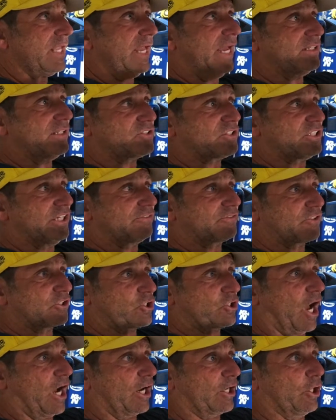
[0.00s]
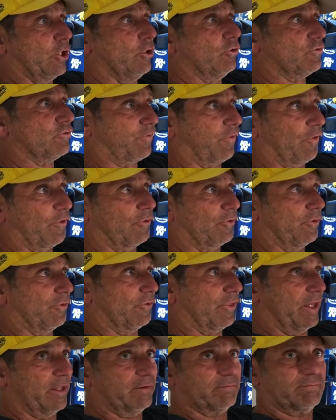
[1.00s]
and see if the shock goes further
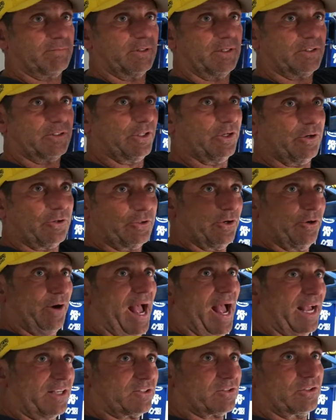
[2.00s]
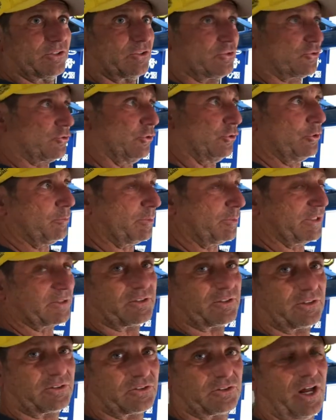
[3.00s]
than, you know, your axle is drooped.
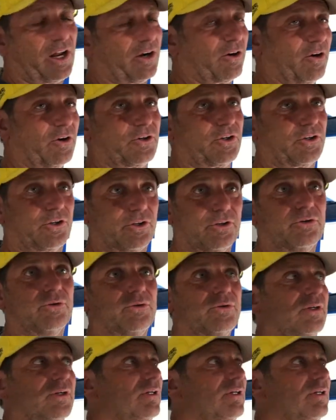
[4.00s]
It's not hard to do.